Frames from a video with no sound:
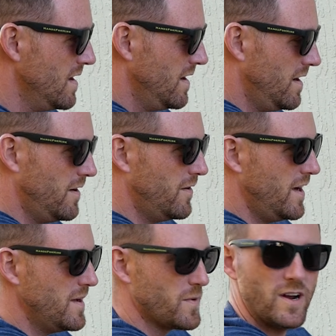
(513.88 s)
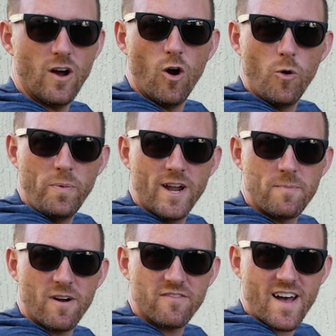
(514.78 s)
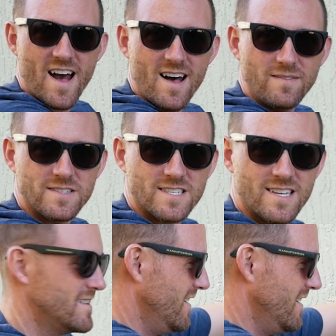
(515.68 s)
All right, we're gonna open up our valves.